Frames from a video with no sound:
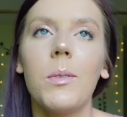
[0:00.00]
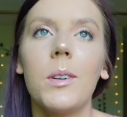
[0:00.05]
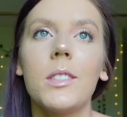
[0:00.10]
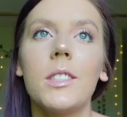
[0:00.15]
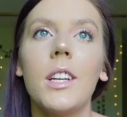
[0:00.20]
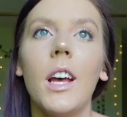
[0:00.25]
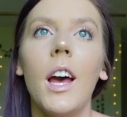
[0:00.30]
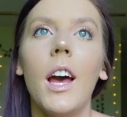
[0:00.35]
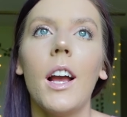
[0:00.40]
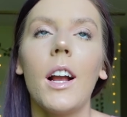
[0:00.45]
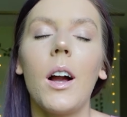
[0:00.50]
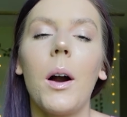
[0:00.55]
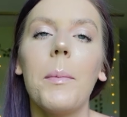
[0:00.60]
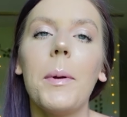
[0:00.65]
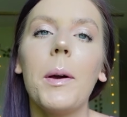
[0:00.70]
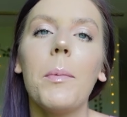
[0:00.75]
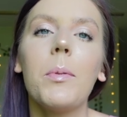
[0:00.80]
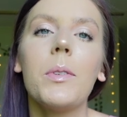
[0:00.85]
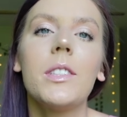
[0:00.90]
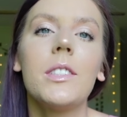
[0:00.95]
was
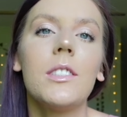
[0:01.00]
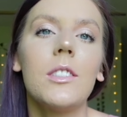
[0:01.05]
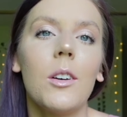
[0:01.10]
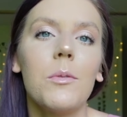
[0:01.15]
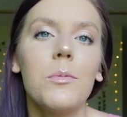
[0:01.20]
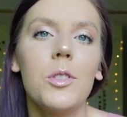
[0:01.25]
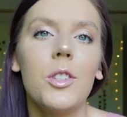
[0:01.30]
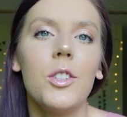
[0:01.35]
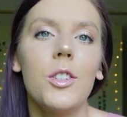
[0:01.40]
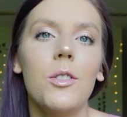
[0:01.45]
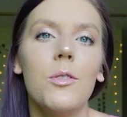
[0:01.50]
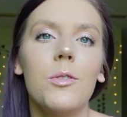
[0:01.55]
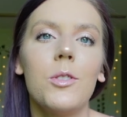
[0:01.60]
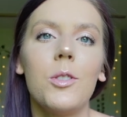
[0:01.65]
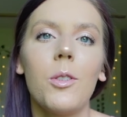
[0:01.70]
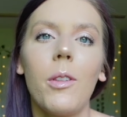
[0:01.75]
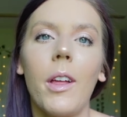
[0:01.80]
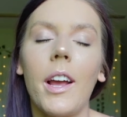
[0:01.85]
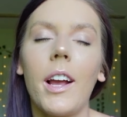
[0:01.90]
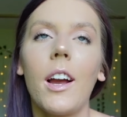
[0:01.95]
coming up with substitutes.
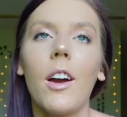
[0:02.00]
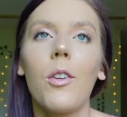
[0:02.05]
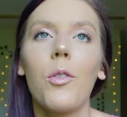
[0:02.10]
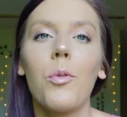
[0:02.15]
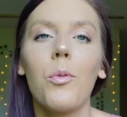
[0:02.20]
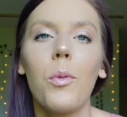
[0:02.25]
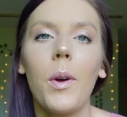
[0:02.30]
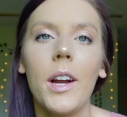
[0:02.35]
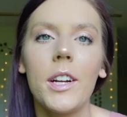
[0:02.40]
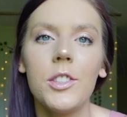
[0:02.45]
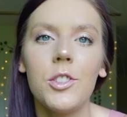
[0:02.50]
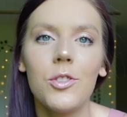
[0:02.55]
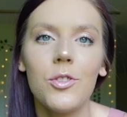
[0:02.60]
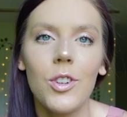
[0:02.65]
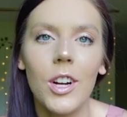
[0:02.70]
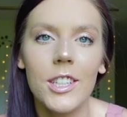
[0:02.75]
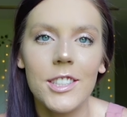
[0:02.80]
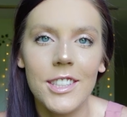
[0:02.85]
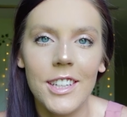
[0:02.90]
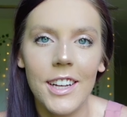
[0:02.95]
So like ranch
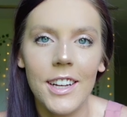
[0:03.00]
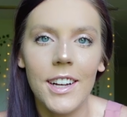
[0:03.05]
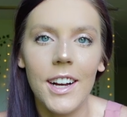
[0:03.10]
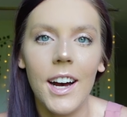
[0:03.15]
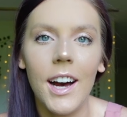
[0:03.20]
dressing.